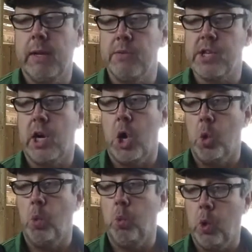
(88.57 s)
There was a
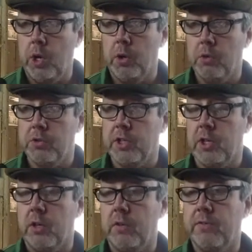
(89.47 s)
whole world
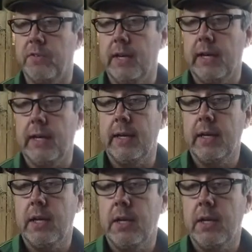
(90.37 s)
of uh,